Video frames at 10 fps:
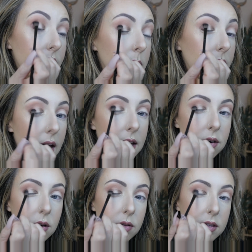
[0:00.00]
And I'm like, I
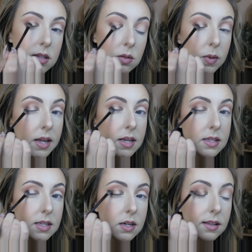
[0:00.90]
don't know. This is what I
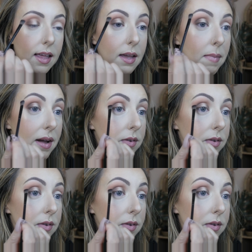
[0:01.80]
consider like my